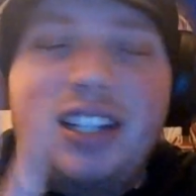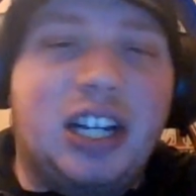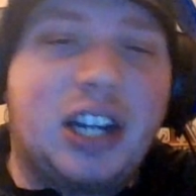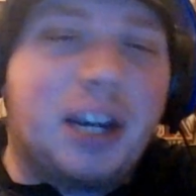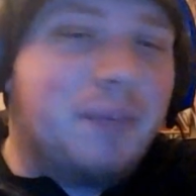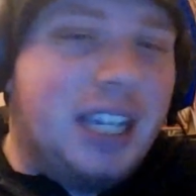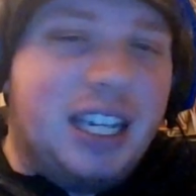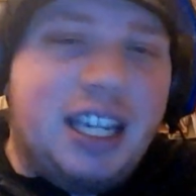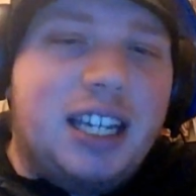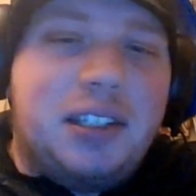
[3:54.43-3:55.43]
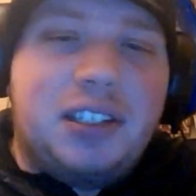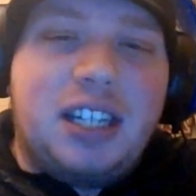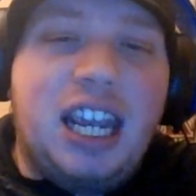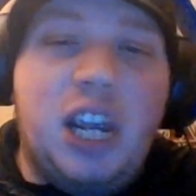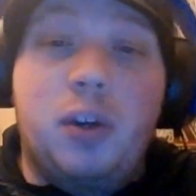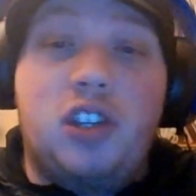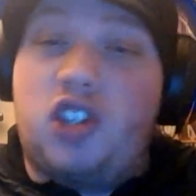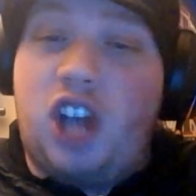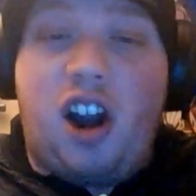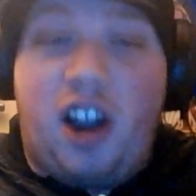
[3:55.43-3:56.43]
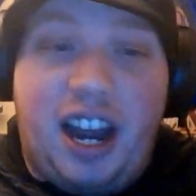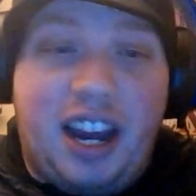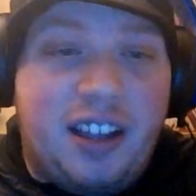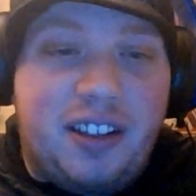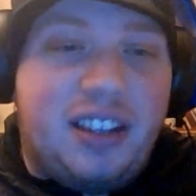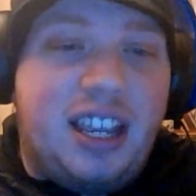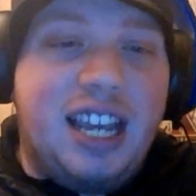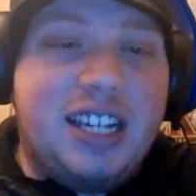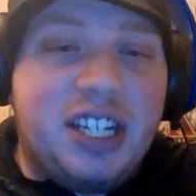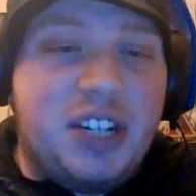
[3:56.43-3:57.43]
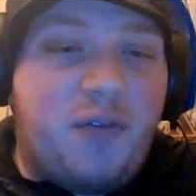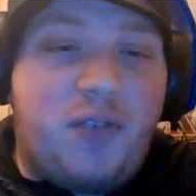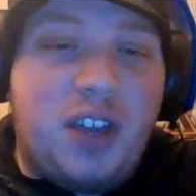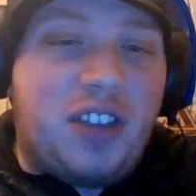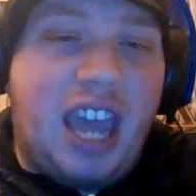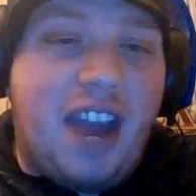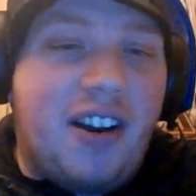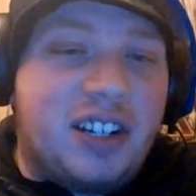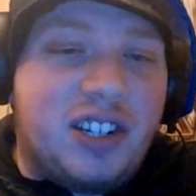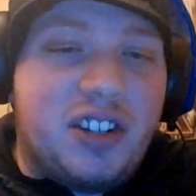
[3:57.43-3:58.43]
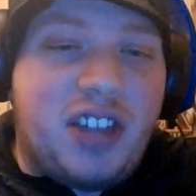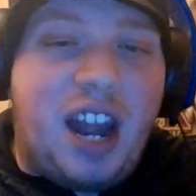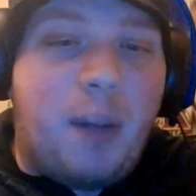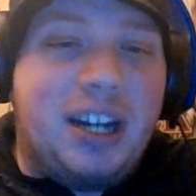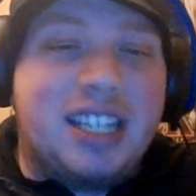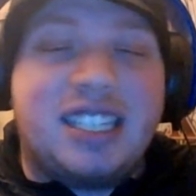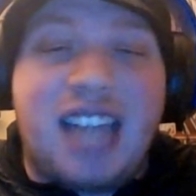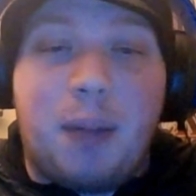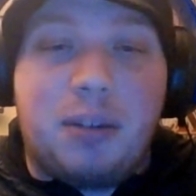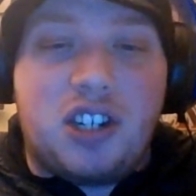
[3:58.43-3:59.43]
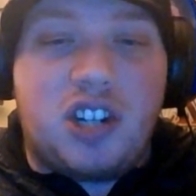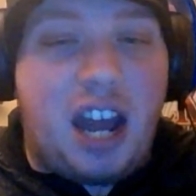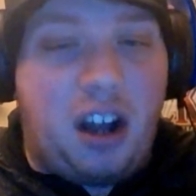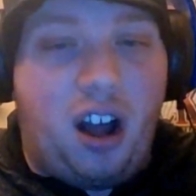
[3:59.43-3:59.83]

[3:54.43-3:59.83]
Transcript: Okay. "It was jarring. It didn't fit the character that had been established at